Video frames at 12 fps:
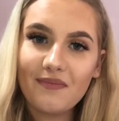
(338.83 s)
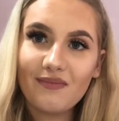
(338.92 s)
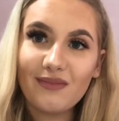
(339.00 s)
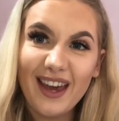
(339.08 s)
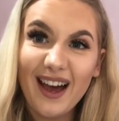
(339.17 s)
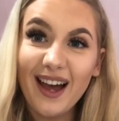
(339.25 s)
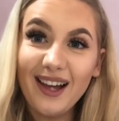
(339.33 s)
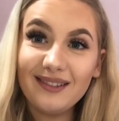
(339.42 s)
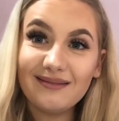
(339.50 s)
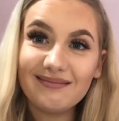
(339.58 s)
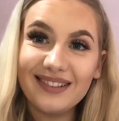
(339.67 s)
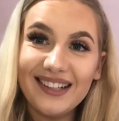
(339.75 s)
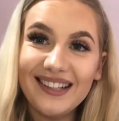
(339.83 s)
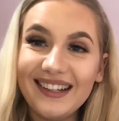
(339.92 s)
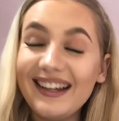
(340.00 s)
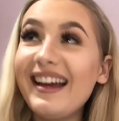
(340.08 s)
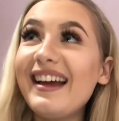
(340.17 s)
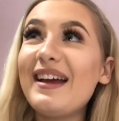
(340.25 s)
Yeah,
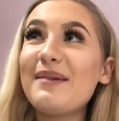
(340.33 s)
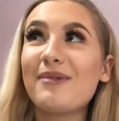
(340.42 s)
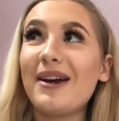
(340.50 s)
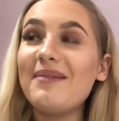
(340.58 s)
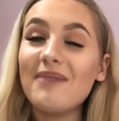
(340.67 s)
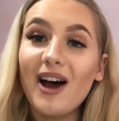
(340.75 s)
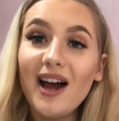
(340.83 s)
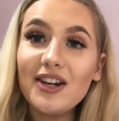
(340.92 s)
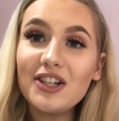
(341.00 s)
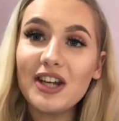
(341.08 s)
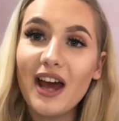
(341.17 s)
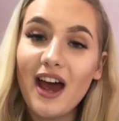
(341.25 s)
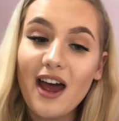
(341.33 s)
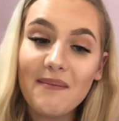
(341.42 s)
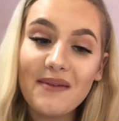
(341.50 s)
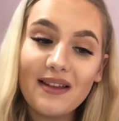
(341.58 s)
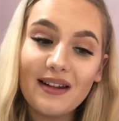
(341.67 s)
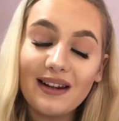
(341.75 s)
pretty much.
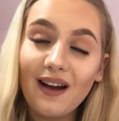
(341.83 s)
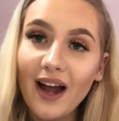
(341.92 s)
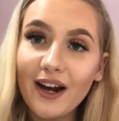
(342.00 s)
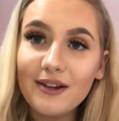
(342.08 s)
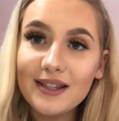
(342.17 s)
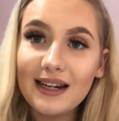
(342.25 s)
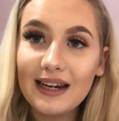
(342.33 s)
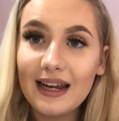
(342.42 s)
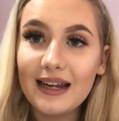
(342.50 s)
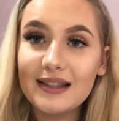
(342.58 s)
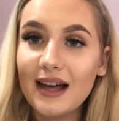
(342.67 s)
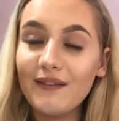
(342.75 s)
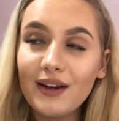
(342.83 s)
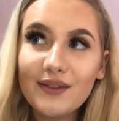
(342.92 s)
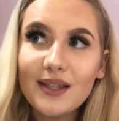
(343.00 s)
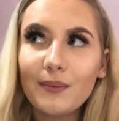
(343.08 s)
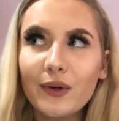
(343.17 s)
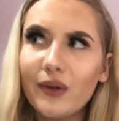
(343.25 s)
I go to Leeds. I haven't even
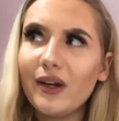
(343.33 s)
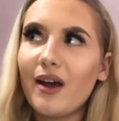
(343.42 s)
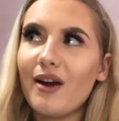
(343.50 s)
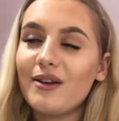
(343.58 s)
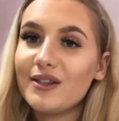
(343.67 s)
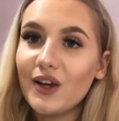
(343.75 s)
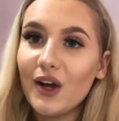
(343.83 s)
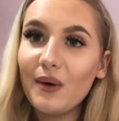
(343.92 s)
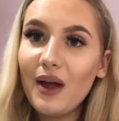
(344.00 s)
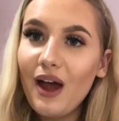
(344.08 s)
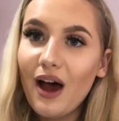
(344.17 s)
said what uni I go to.